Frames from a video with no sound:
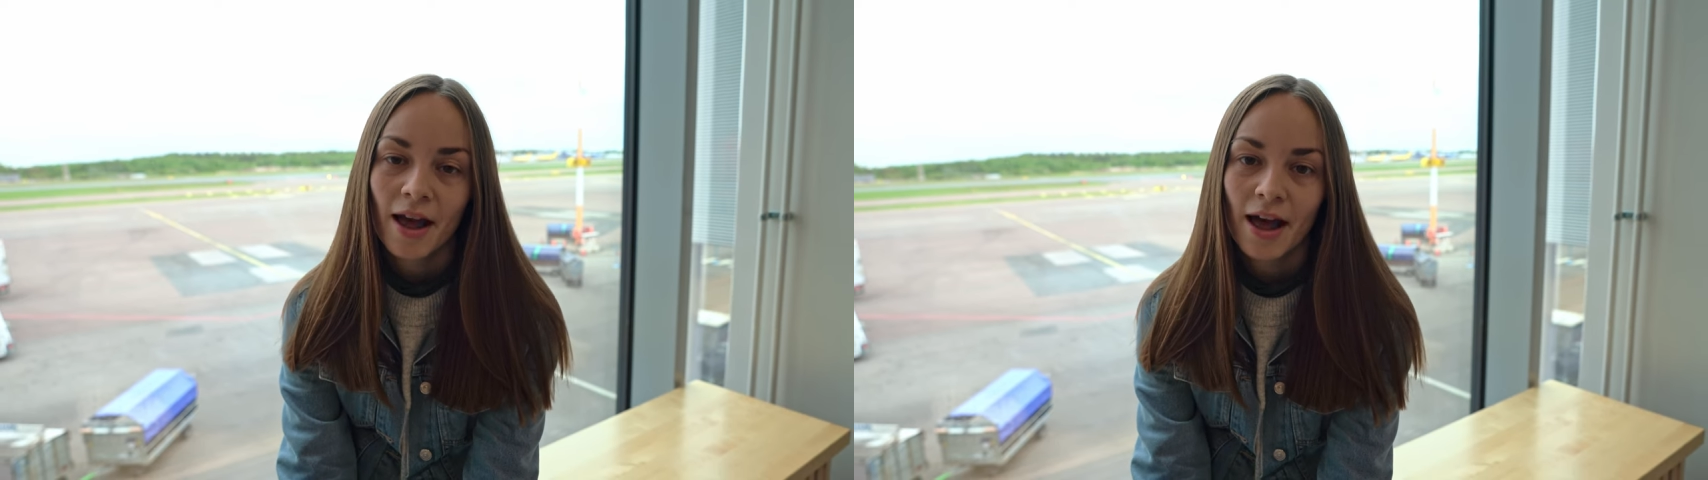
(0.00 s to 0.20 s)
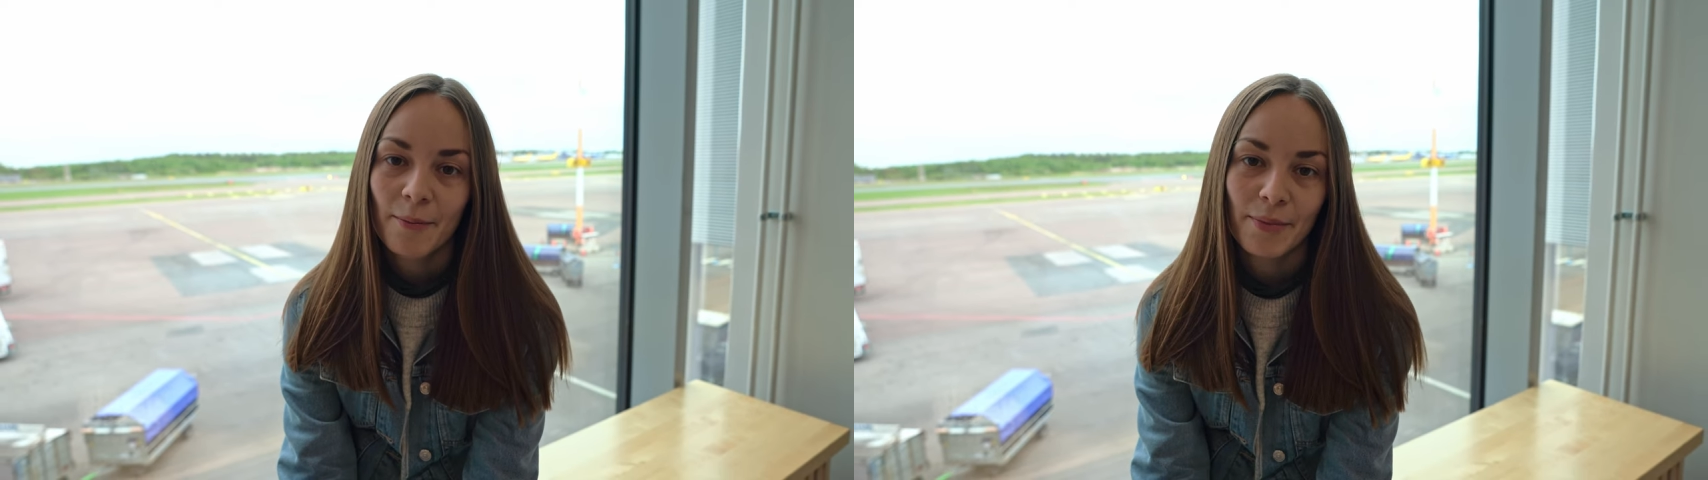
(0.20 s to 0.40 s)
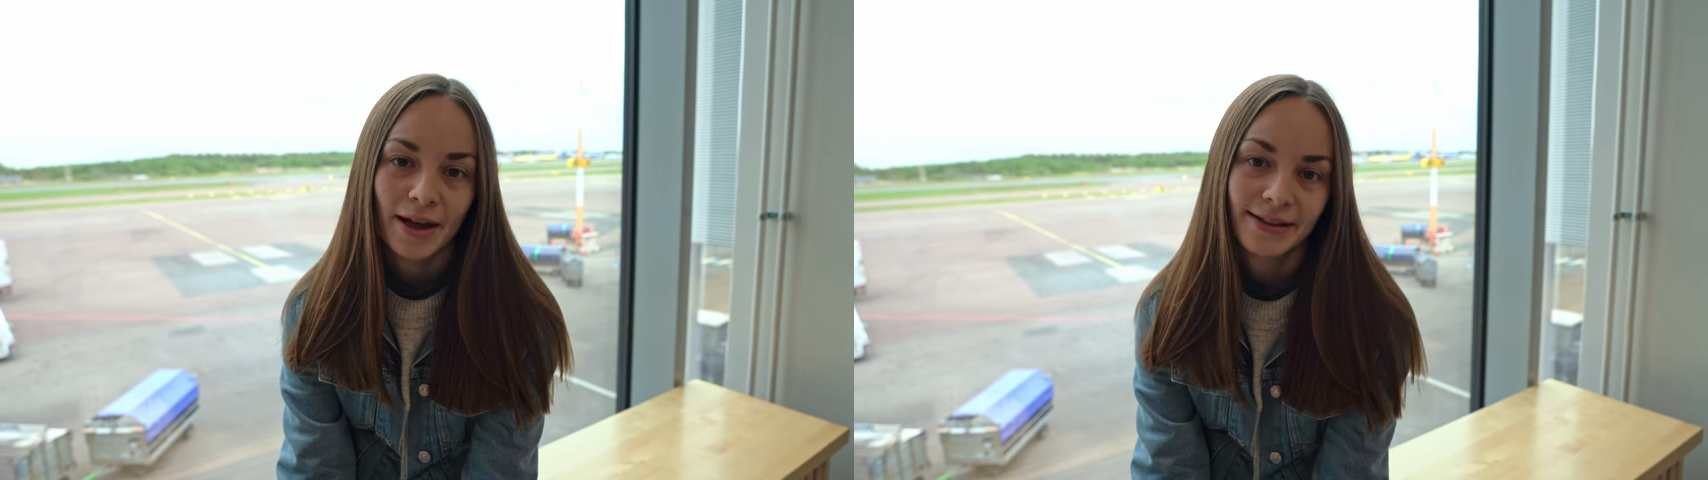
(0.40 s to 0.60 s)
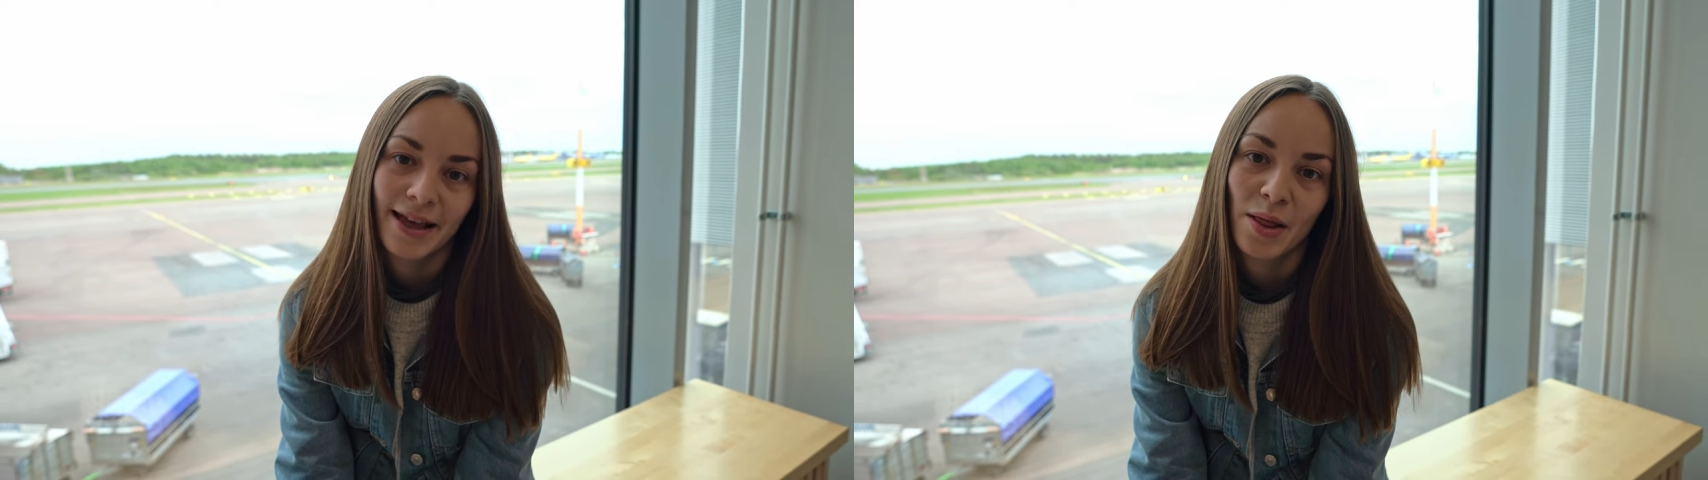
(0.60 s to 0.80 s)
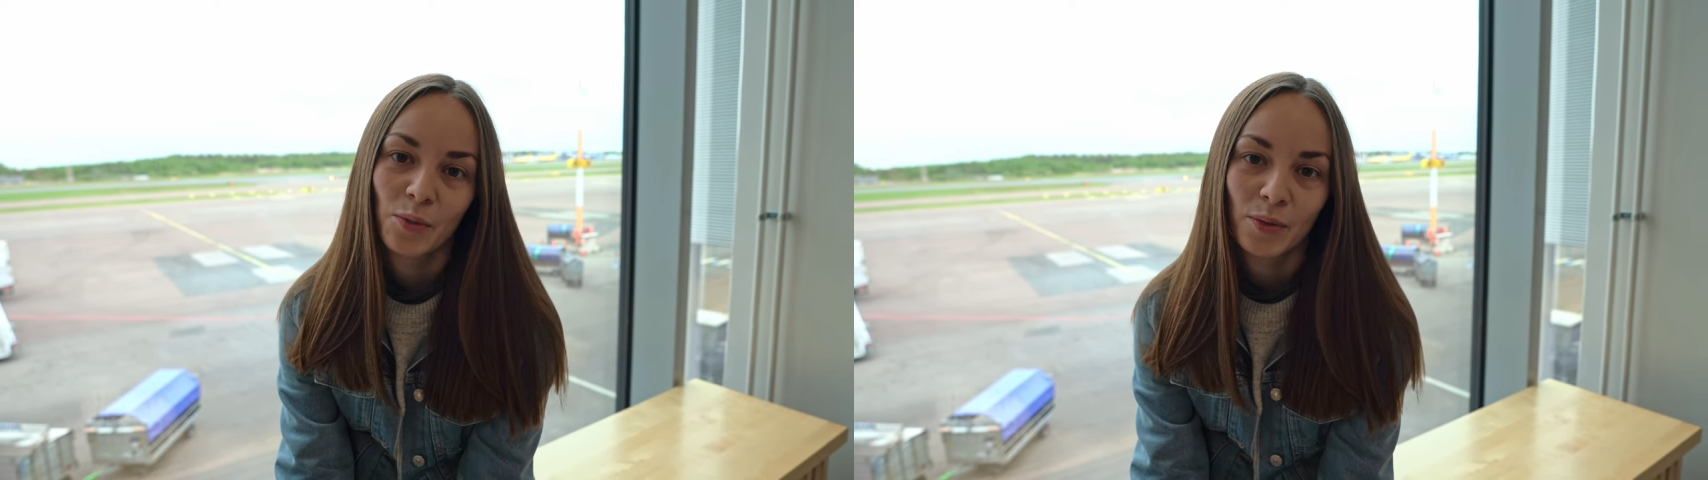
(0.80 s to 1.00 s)
and back
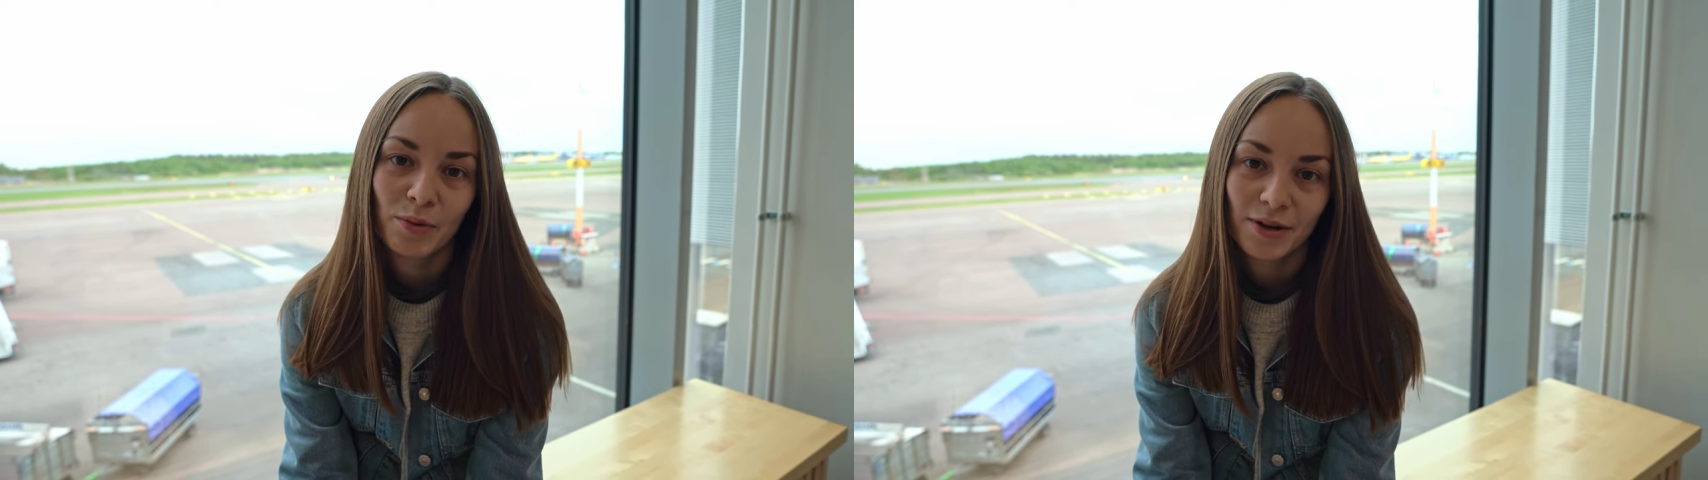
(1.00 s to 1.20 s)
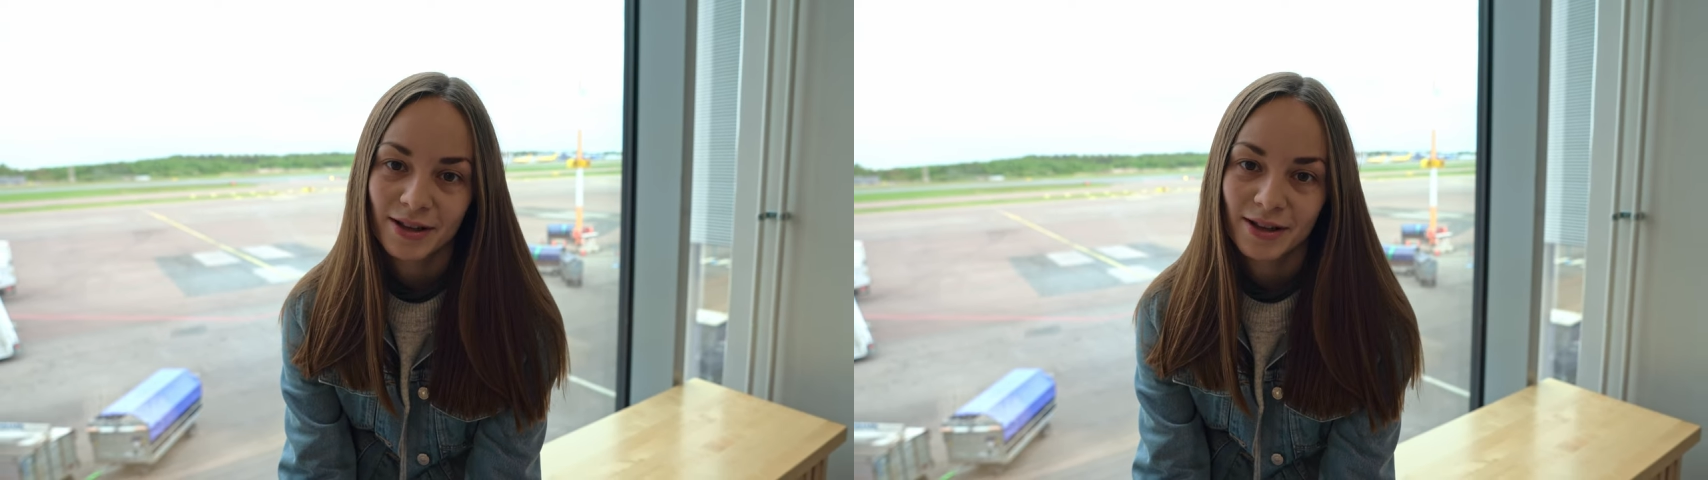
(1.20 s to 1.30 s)
then we booked